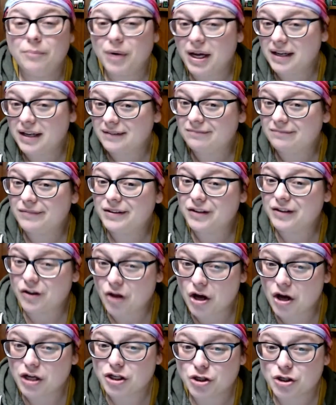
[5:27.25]
but the
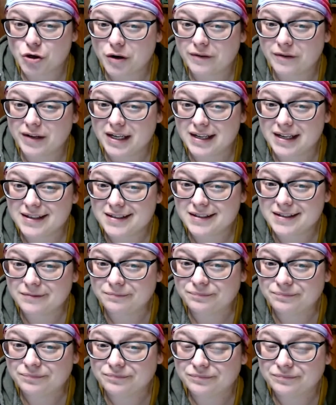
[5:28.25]
long and short of it is
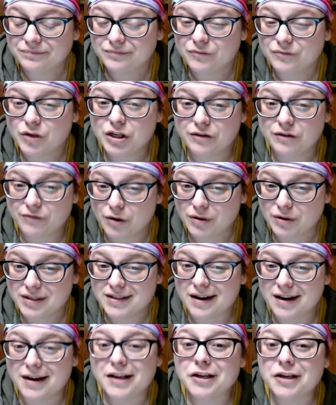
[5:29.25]
when you're
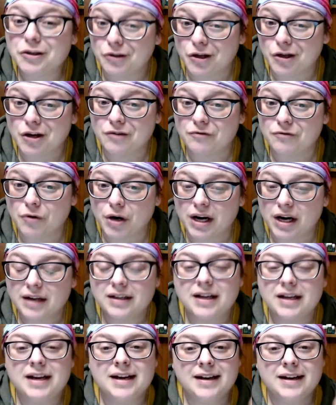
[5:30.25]
focused on it, you're looking for it.